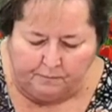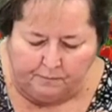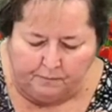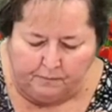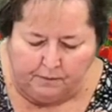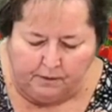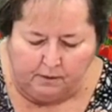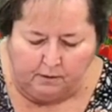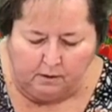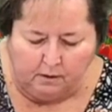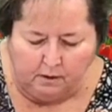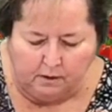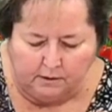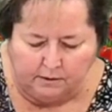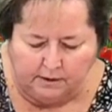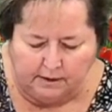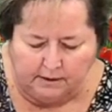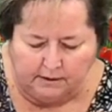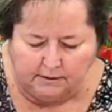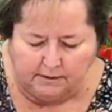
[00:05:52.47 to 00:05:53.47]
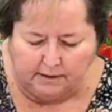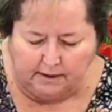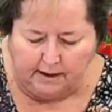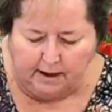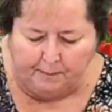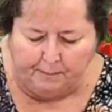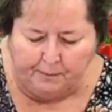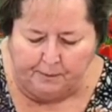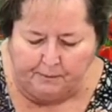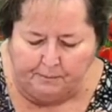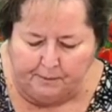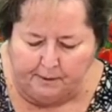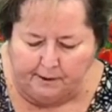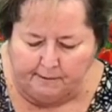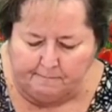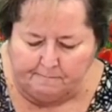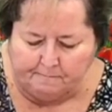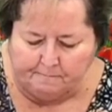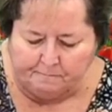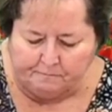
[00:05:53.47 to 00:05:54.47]
There are things that happen, but
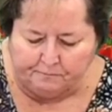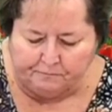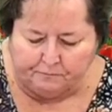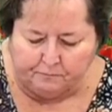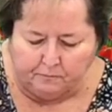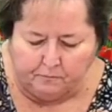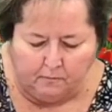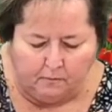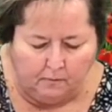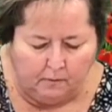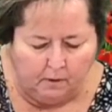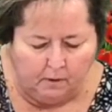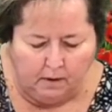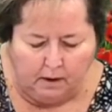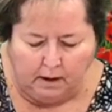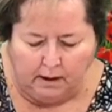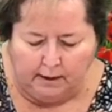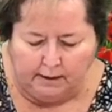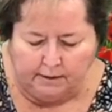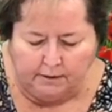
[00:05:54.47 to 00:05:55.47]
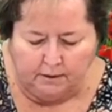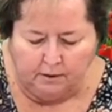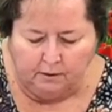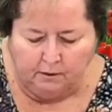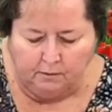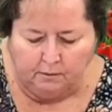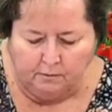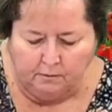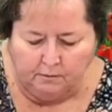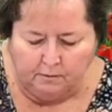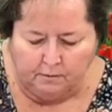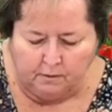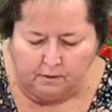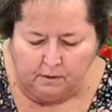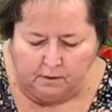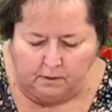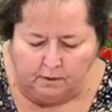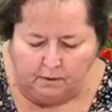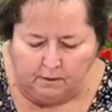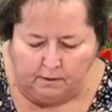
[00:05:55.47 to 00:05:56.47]
I know
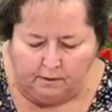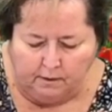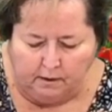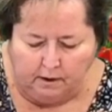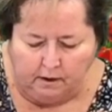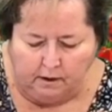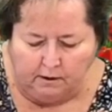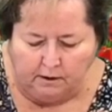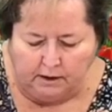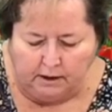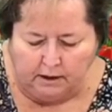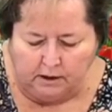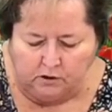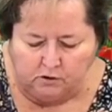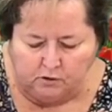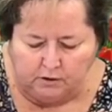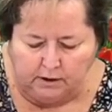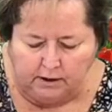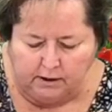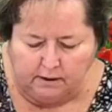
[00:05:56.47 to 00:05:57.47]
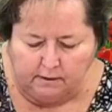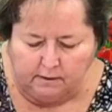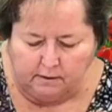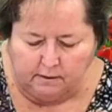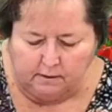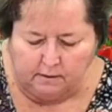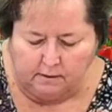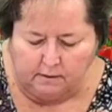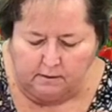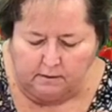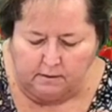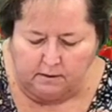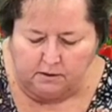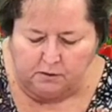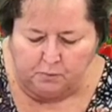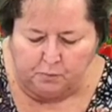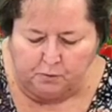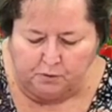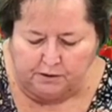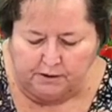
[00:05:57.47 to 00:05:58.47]
that our country is
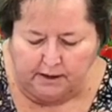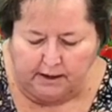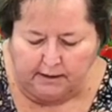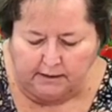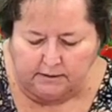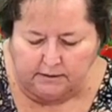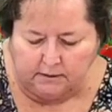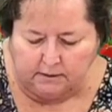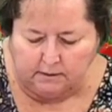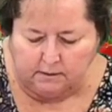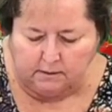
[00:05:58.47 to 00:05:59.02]
protected